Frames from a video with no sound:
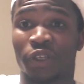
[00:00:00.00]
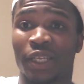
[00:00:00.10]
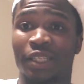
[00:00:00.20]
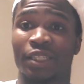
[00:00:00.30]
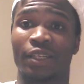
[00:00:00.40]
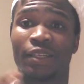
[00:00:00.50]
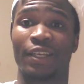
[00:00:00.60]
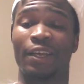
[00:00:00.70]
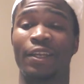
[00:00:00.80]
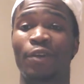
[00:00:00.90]
things
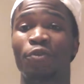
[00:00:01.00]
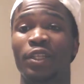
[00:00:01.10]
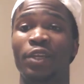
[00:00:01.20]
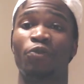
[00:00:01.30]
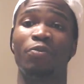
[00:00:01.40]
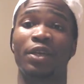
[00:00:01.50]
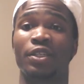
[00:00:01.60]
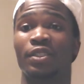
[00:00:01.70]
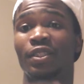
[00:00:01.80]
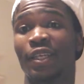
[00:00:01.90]
that we think would make
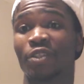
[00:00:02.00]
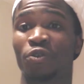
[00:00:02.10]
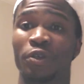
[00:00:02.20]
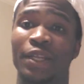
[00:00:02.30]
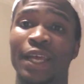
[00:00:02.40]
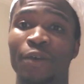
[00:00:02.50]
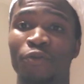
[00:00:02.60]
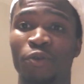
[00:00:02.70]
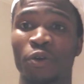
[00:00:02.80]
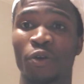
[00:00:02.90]
us this or
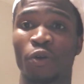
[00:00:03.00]
that.